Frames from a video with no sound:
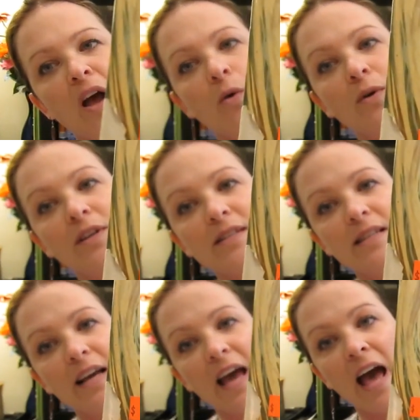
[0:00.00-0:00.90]
was,
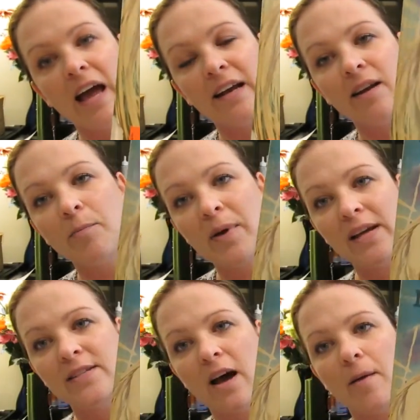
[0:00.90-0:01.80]
again,
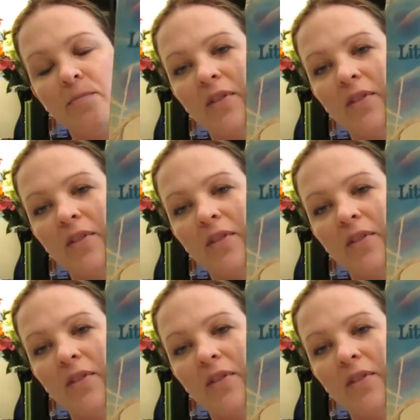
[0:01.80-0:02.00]
picked up